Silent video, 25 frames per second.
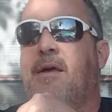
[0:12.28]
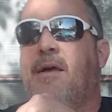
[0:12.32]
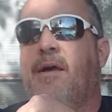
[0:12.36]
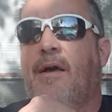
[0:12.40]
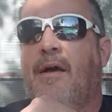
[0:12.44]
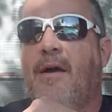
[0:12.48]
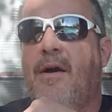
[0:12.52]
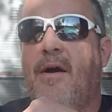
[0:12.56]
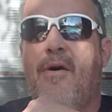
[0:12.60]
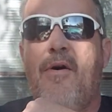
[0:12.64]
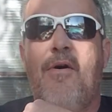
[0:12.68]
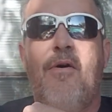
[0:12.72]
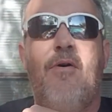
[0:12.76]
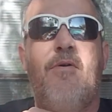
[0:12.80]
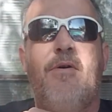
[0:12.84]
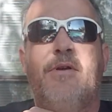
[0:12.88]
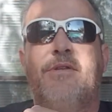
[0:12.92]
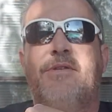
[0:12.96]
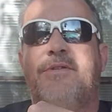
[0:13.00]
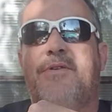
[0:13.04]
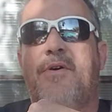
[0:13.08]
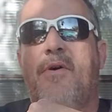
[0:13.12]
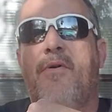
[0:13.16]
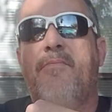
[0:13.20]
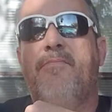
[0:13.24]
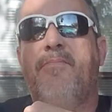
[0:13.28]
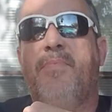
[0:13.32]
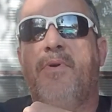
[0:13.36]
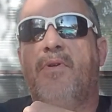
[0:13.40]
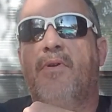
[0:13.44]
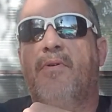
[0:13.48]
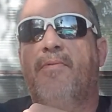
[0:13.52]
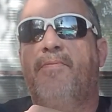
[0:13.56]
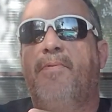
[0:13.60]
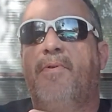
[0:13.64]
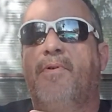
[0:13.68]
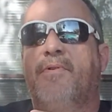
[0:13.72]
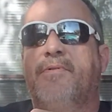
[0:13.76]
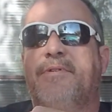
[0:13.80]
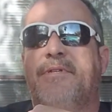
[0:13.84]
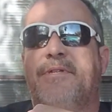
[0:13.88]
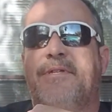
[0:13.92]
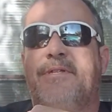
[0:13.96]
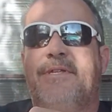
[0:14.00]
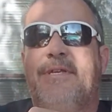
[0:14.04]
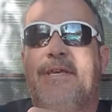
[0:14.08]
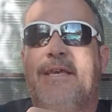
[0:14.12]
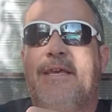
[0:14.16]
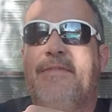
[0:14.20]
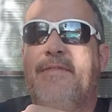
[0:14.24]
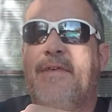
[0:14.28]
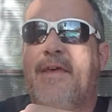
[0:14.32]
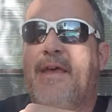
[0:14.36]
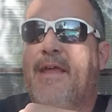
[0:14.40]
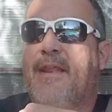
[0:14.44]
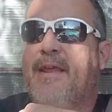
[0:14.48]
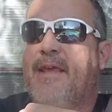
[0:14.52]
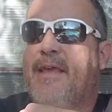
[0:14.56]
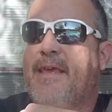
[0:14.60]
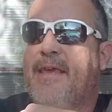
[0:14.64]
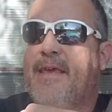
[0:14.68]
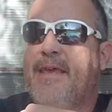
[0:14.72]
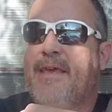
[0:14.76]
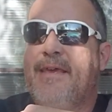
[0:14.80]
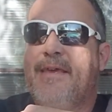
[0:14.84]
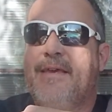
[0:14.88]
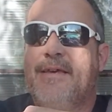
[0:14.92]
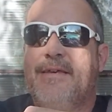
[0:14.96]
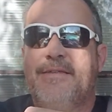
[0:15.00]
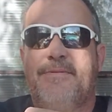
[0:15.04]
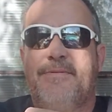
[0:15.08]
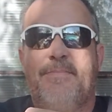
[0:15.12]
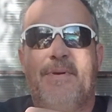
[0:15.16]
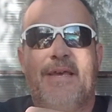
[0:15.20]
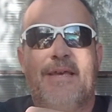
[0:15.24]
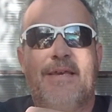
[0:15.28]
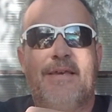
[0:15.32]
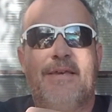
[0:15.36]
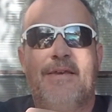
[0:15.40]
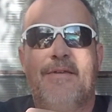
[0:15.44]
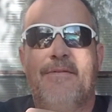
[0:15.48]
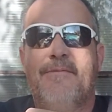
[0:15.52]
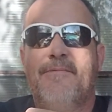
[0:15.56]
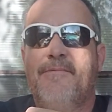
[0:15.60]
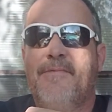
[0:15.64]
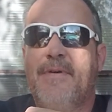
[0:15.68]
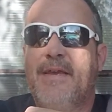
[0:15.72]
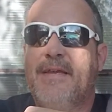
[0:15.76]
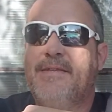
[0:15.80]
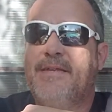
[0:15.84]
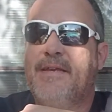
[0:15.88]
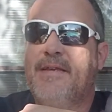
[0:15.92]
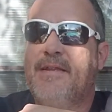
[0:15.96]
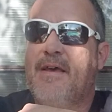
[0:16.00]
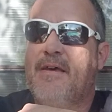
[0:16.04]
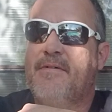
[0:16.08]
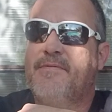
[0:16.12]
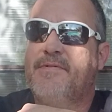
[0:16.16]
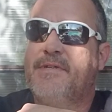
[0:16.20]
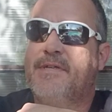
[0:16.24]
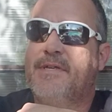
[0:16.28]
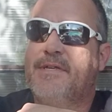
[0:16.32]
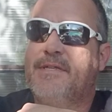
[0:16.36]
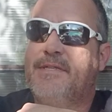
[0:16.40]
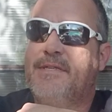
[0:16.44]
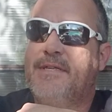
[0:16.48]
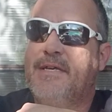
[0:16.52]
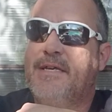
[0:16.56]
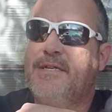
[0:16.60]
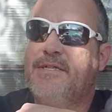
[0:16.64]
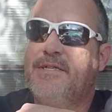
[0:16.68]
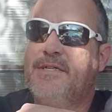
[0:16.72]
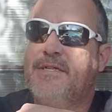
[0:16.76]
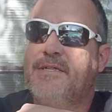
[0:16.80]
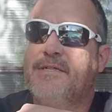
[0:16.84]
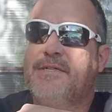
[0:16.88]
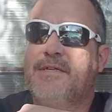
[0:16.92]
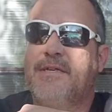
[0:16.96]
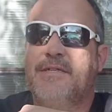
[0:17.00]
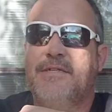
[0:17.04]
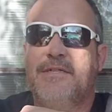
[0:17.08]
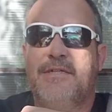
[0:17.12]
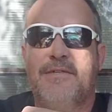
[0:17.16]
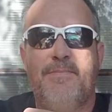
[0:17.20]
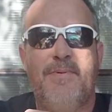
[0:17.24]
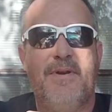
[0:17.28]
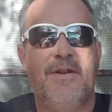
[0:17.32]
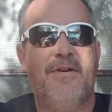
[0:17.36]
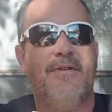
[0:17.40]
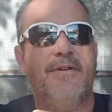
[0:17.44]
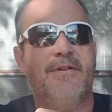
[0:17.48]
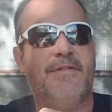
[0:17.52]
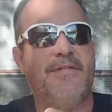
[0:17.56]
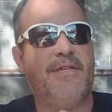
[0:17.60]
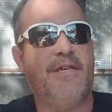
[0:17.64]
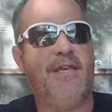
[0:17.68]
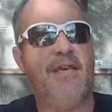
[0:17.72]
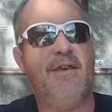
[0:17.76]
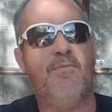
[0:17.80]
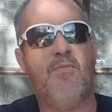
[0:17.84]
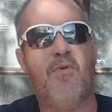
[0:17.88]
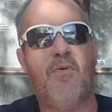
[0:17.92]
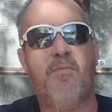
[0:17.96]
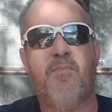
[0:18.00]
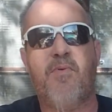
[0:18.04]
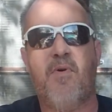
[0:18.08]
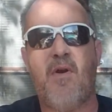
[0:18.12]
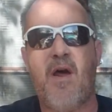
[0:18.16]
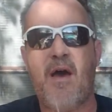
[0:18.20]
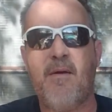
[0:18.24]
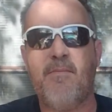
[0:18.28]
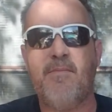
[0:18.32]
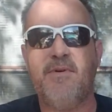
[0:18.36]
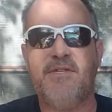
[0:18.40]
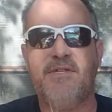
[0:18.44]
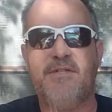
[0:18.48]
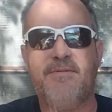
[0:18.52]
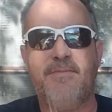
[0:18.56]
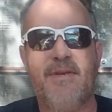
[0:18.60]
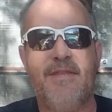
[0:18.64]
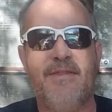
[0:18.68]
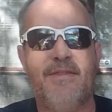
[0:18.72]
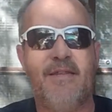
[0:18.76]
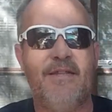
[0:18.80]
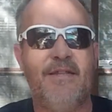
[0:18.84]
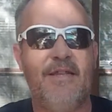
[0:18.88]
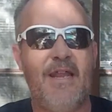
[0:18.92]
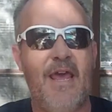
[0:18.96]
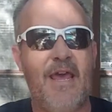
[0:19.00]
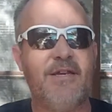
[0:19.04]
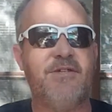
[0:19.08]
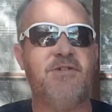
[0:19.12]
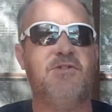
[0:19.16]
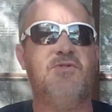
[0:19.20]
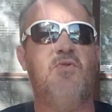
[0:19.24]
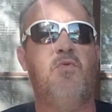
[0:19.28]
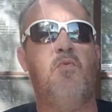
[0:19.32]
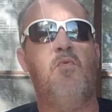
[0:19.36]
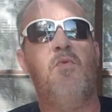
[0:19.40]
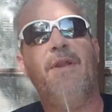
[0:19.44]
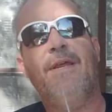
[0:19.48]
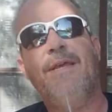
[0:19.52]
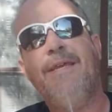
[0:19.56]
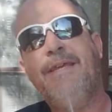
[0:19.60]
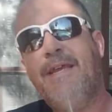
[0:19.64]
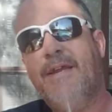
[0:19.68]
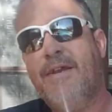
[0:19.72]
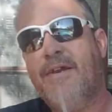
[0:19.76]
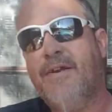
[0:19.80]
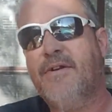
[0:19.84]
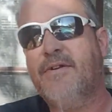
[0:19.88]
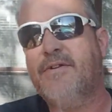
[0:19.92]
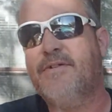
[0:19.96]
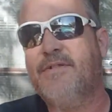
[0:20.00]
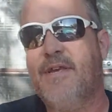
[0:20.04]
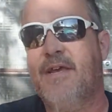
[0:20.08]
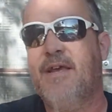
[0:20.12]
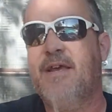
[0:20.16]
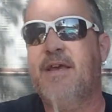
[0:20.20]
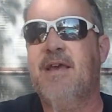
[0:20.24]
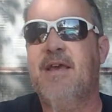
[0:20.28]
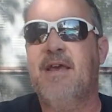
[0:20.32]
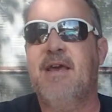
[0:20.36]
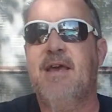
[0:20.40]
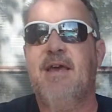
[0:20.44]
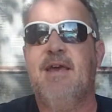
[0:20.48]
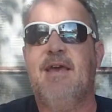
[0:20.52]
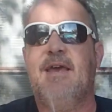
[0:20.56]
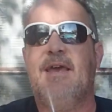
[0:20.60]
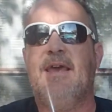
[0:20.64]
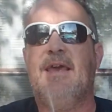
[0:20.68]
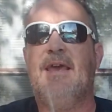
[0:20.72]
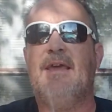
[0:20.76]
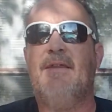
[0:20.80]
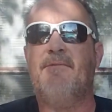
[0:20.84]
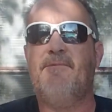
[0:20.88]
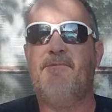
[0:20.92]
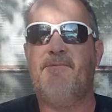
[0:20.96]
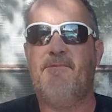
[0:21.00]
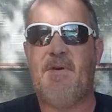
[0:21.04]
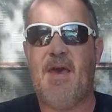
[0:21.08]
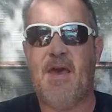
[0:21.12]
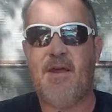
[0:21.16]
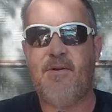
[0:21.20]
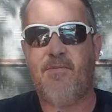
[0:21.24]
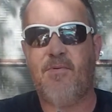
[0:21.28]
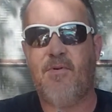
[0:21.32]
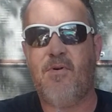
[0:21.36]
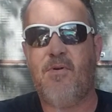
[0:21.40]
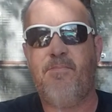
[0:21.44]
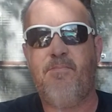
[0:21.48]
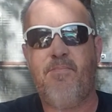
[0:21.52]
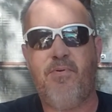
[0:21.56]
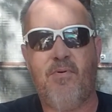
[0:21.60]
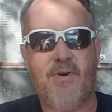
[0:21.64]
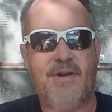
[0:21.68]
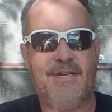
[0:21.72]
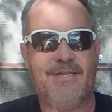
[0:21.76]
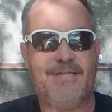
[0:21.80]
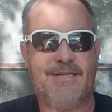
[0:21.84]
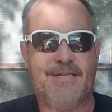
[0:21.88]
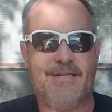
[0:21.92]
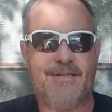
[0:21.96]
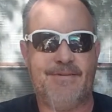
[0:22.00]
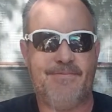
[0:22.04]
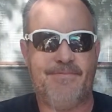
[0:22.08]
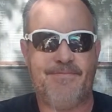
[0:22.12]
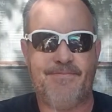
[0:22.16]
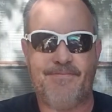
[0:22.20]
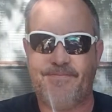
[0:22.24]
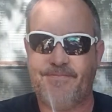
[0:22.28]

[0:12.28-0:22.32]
Oh, it's so beautiful to see that he has been convicted of seditious conspiracy and will probably spend the next 20 years in federal prison.